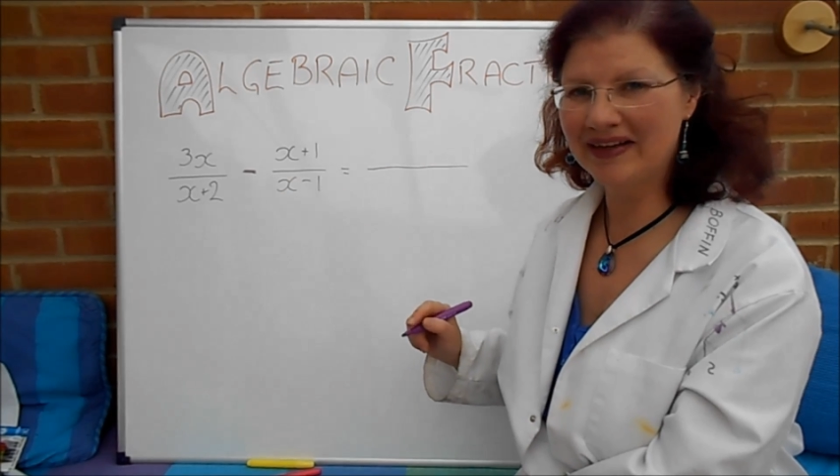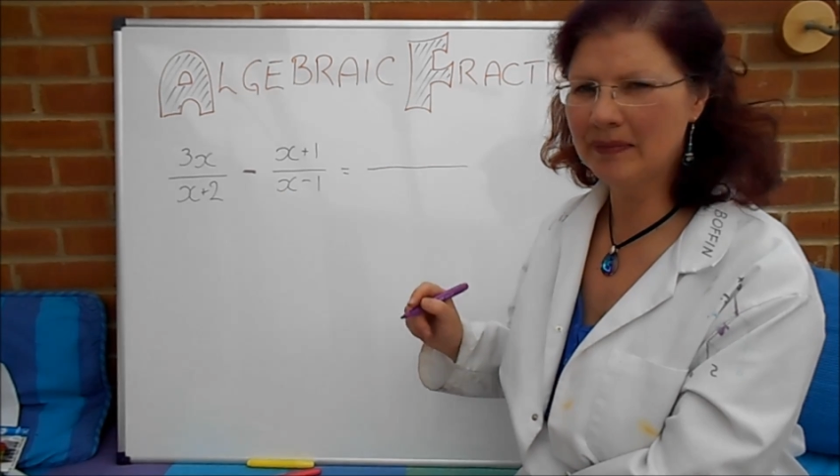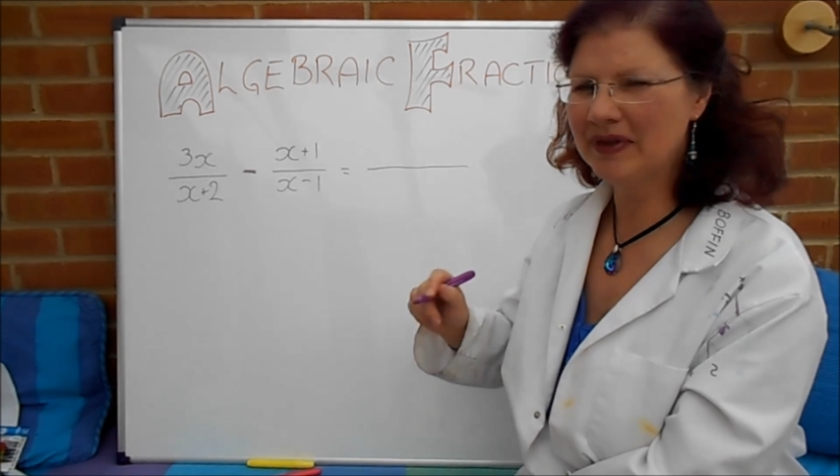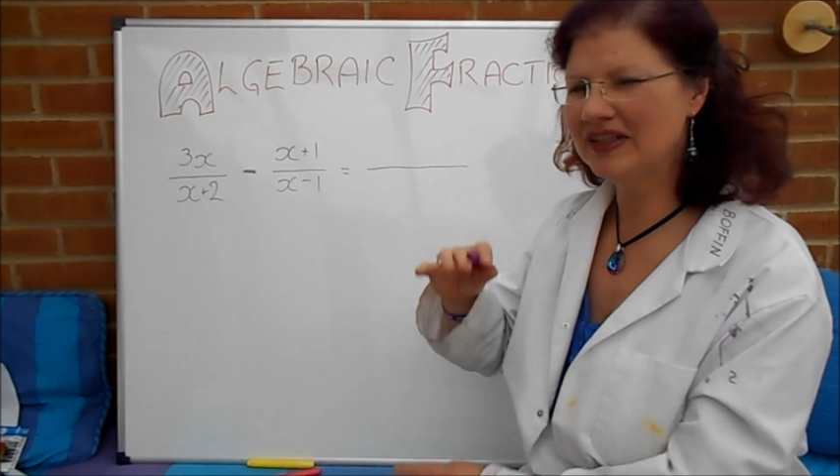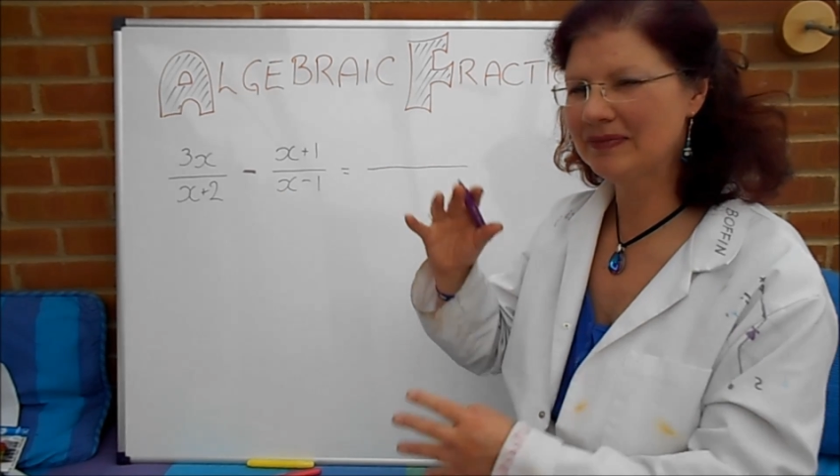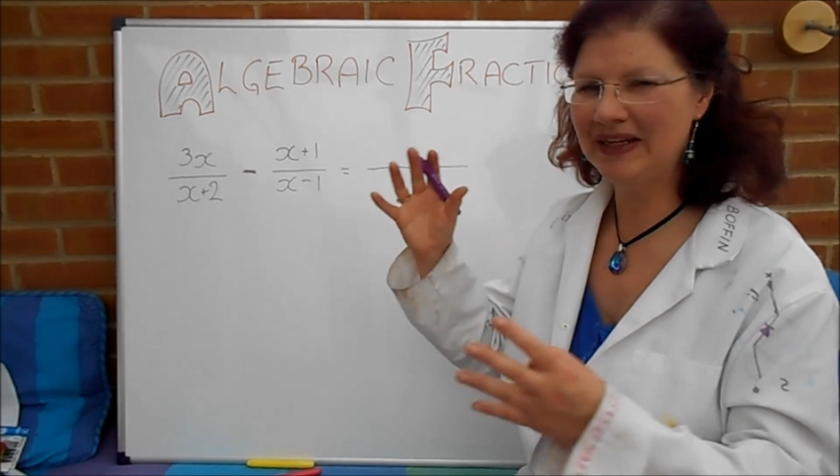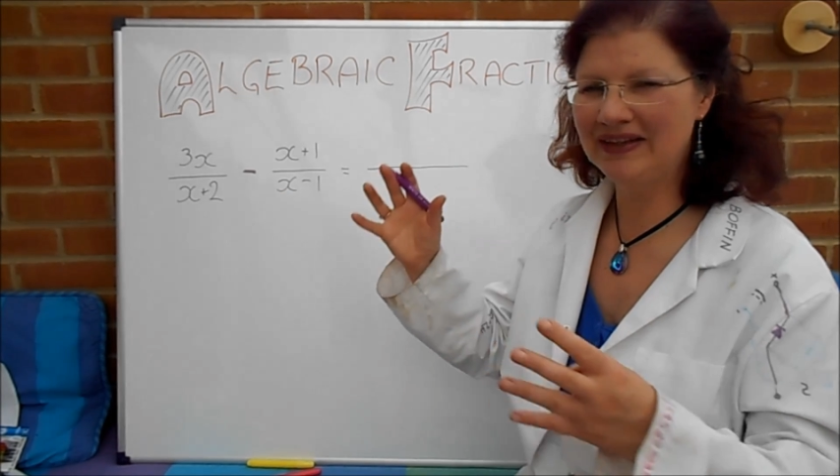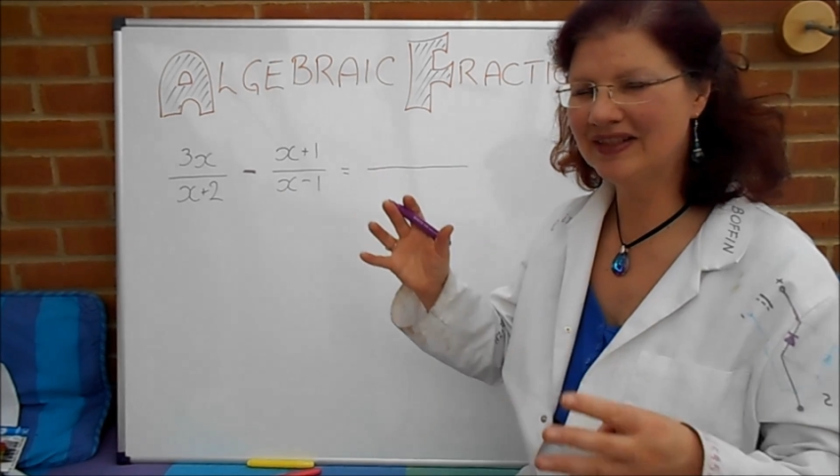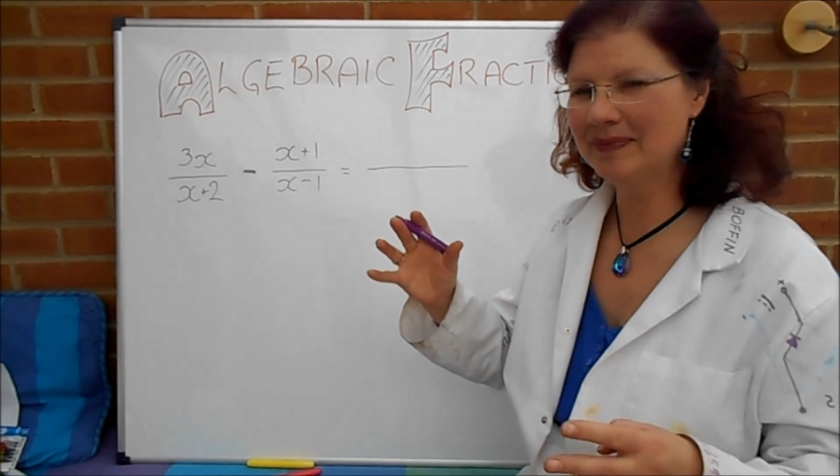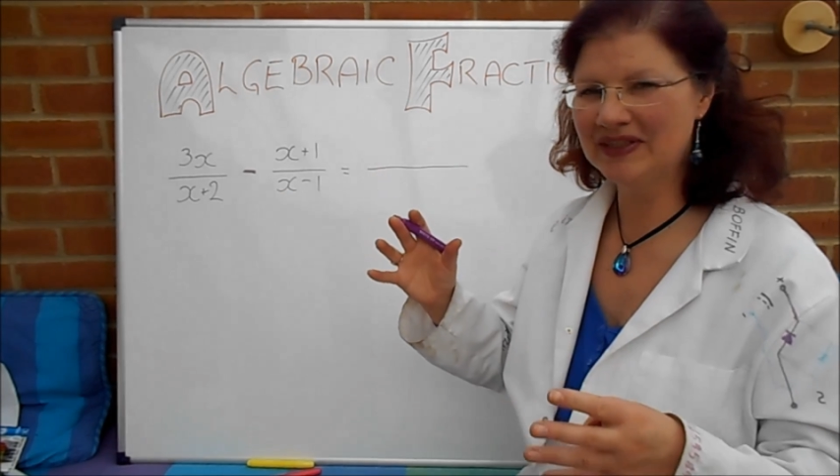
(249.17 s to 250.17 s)
I'm going to speed
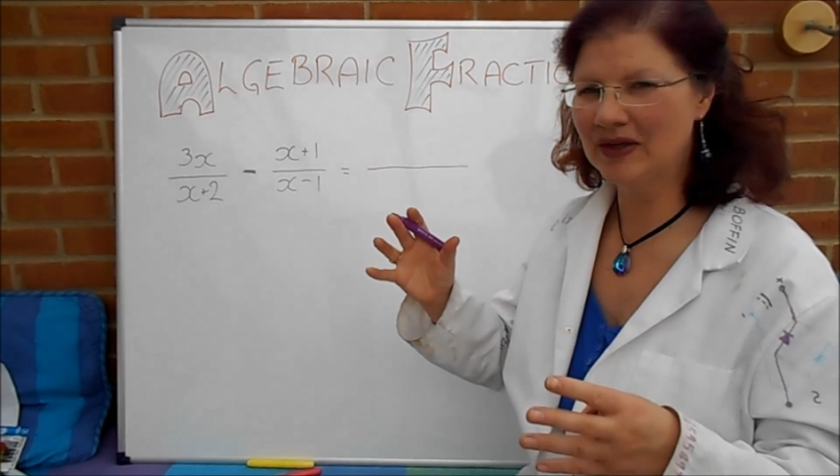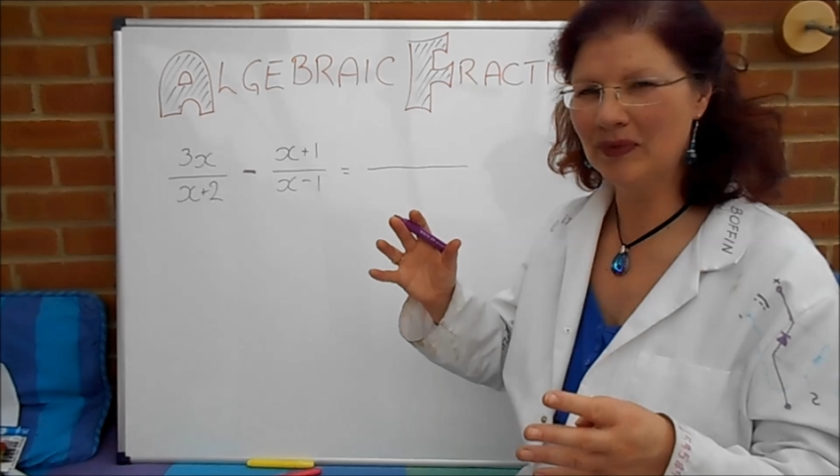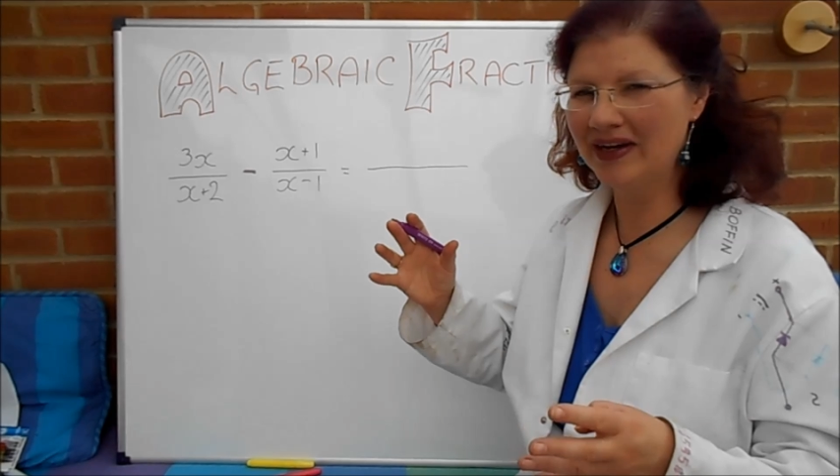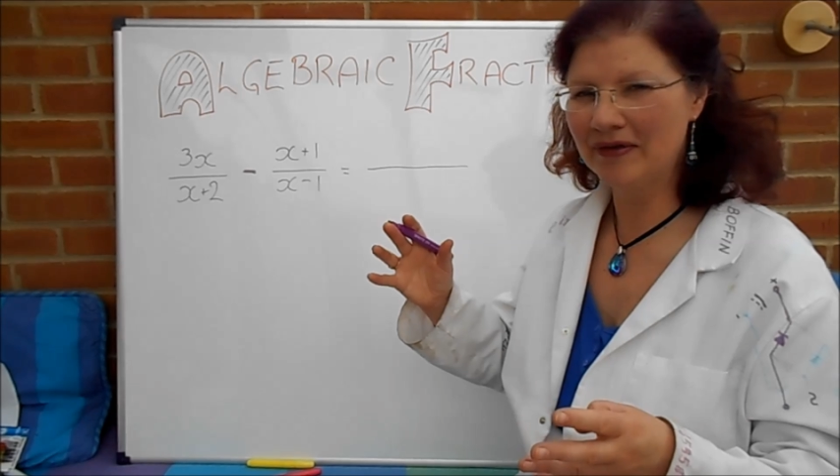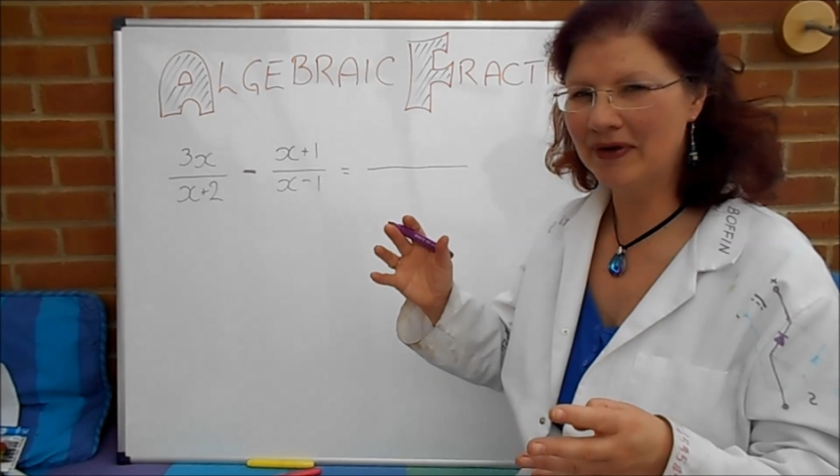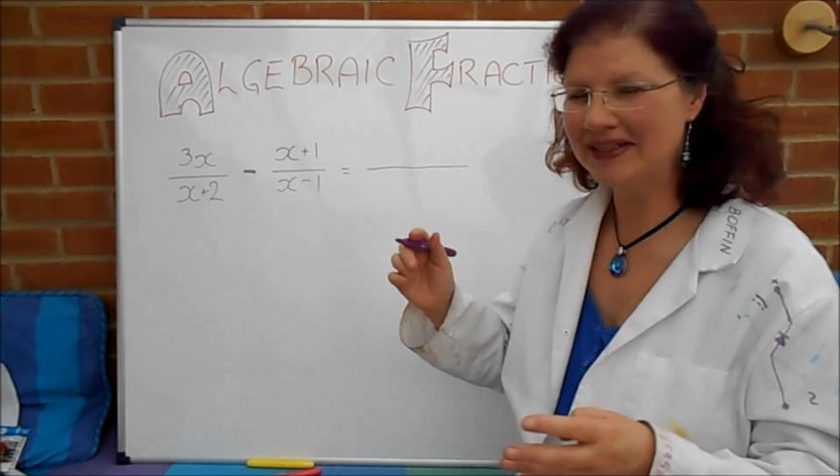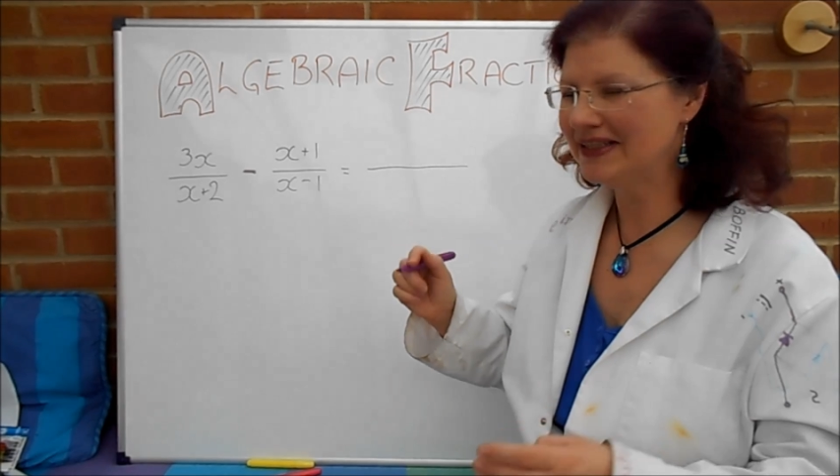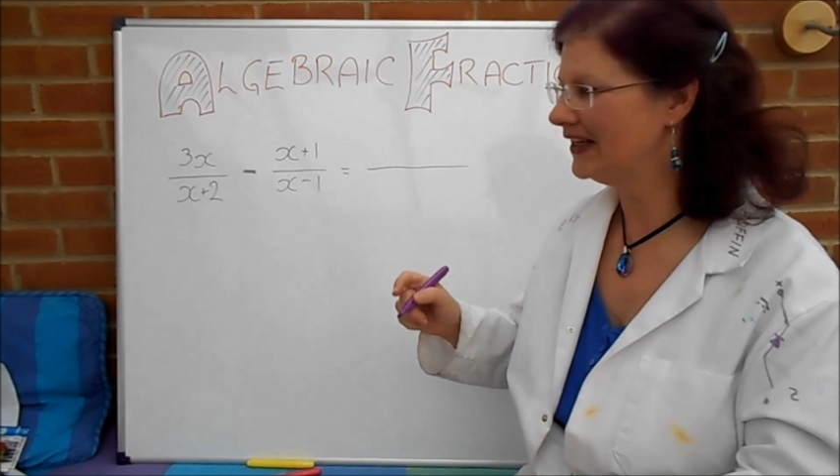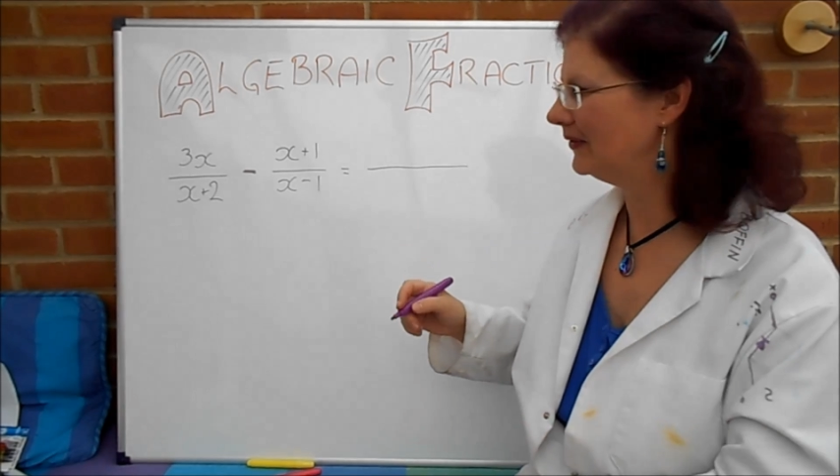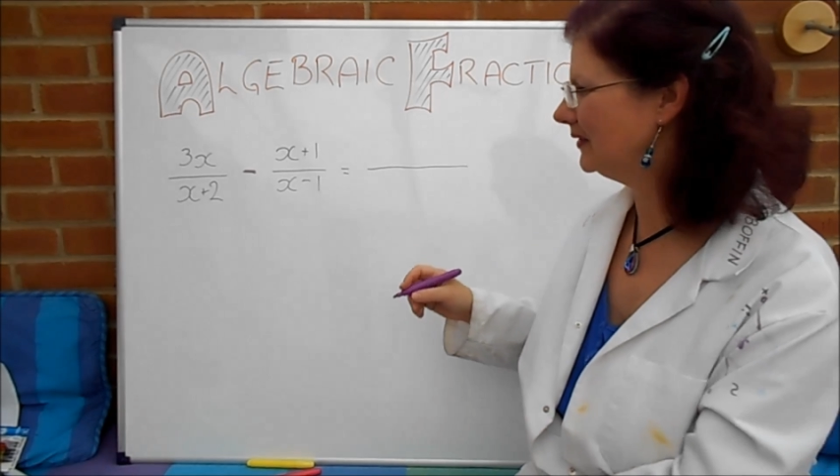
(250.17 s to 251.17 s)
this bit up while I write
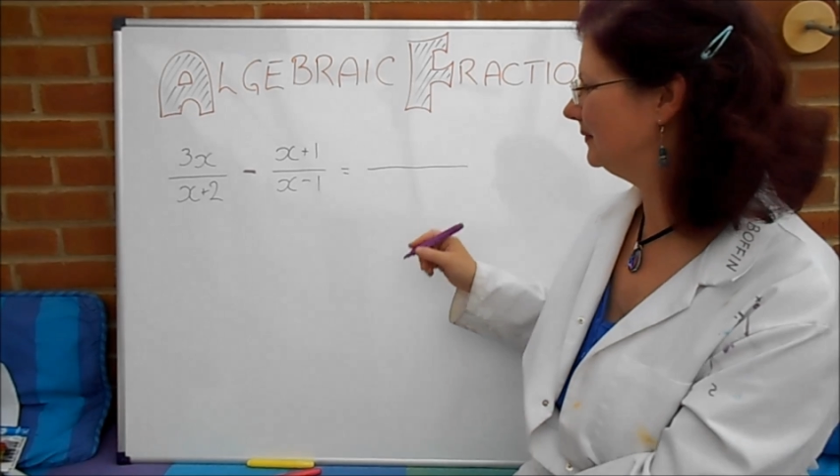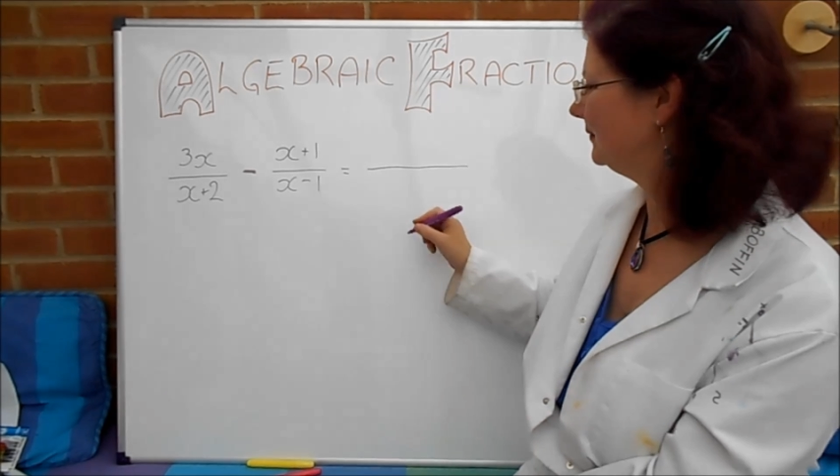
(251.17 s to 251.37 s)
it out.